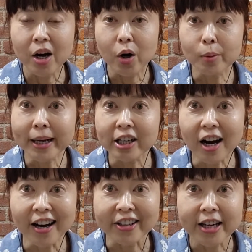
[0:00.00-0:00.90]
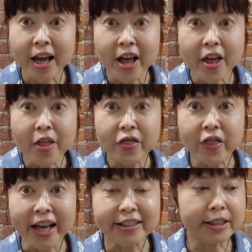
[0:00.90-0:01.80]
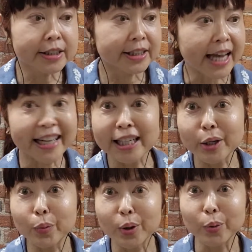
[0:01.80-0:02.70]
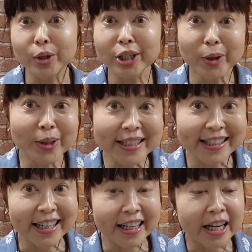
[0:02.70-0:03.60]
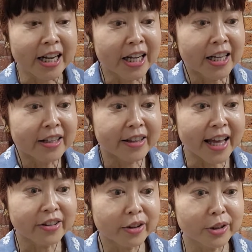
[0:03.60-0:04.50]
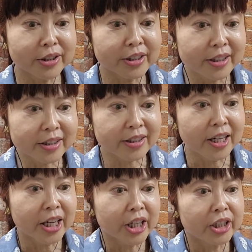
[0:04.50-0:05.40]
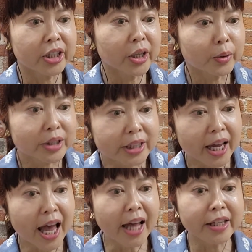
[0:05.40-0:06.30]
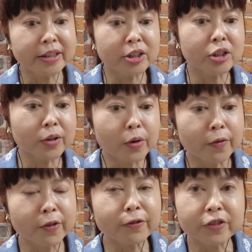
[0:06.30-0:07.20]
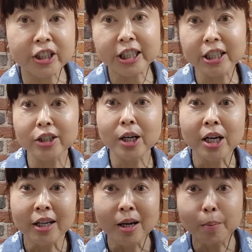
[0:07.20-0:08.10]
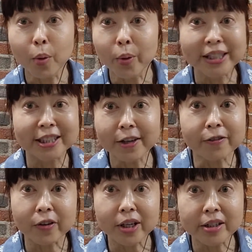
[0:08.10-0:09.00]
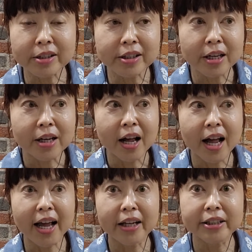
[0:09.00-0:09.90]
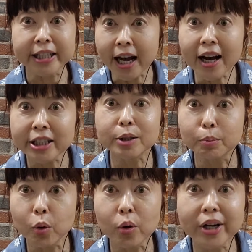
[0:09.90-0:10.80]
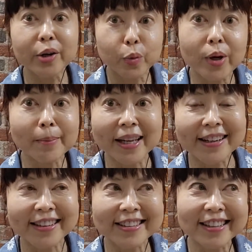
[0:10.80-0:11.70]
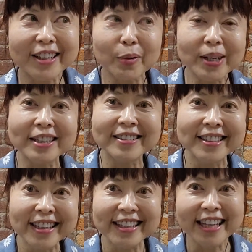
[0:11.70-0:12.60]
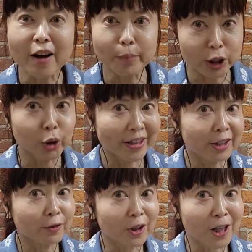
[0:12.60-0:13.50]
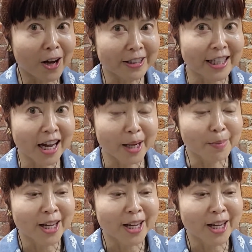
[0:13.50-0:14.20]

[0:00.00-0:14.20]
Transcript: oh my God, that's exactly what we're noticing, that there is this, 10 to 15 point difference, and yeah, it's more in women. I was like, well, yeah, I've been doing this for a long time.